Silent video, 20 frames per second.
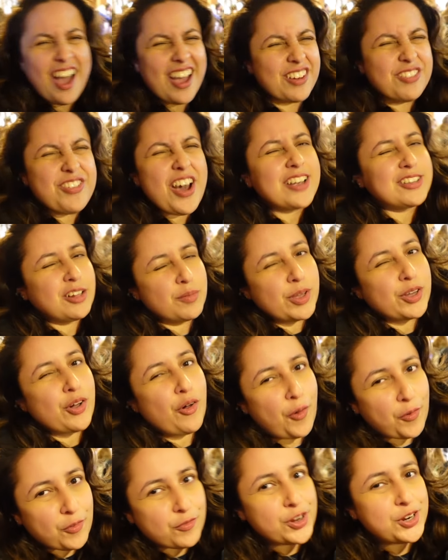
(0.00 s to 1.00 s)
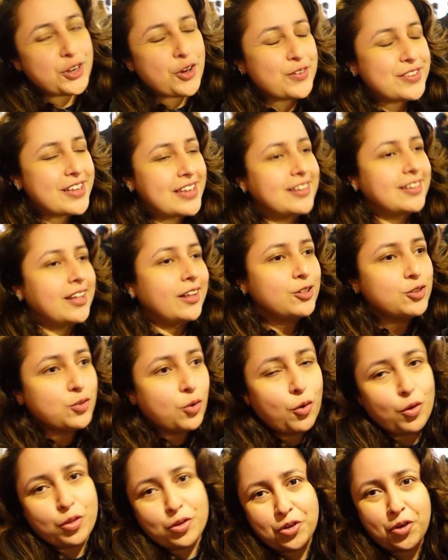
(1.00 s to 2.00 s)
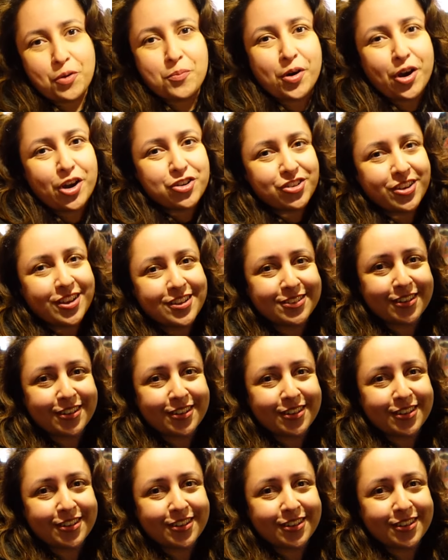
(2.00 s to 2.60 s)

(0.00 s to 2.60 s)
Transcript: In fact, I'll make a whole video dedicated to all the new merch here,